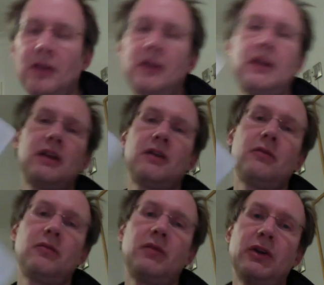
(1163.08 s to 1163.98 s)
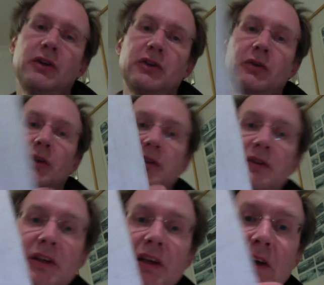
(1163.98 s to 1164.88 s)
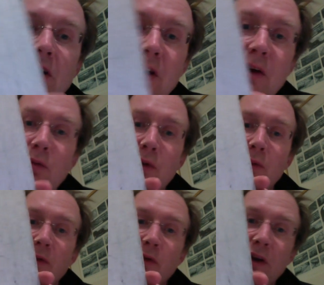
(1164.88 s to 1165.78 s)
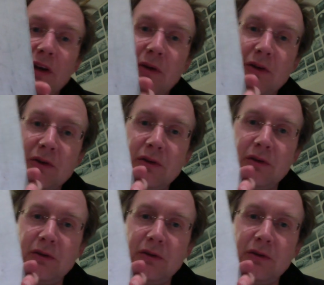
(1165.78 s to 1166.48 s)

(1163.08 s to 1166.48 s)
then my other 2 reasons then are, one we've already mentioned,